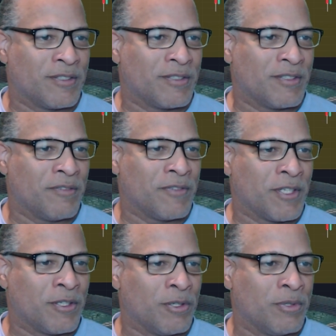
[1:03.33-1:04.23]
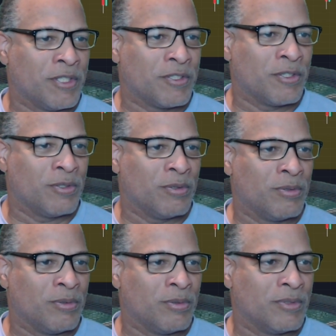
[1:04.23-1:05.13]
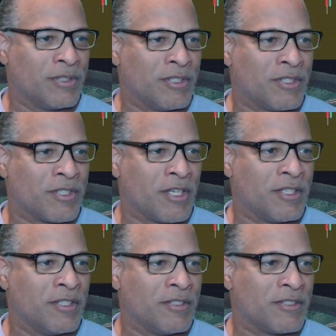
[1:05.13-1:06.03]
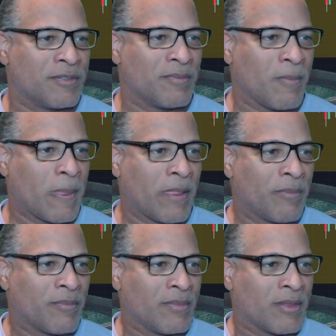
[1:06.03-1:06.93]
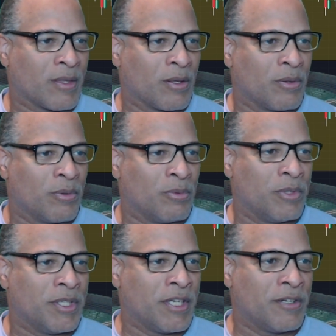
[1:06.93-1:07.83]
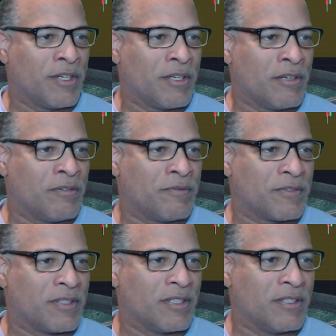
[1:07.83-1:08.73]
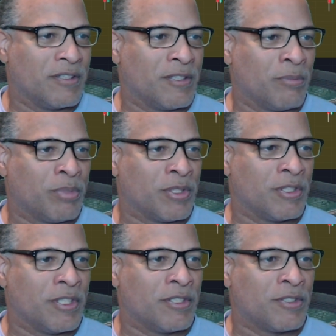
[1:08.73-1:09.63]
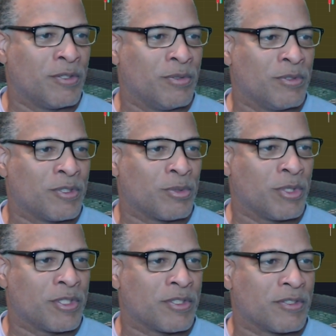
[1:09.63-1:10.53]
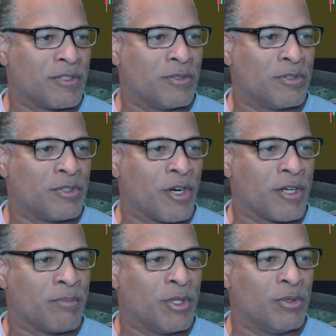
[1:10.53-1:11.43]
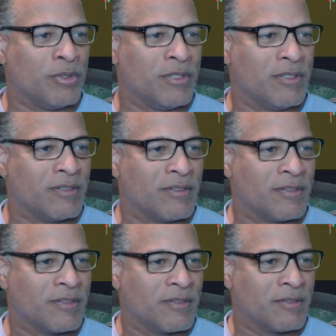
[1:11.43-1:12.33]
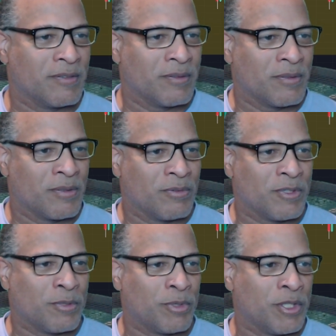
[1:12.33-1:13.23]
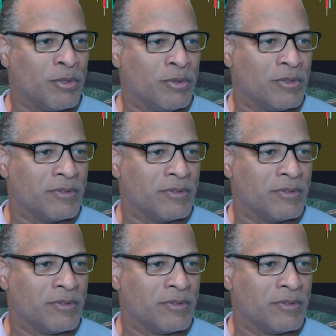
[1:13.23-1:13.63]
if I go into the settings, we now have the ability to switch to dark mode, which is pretty cool.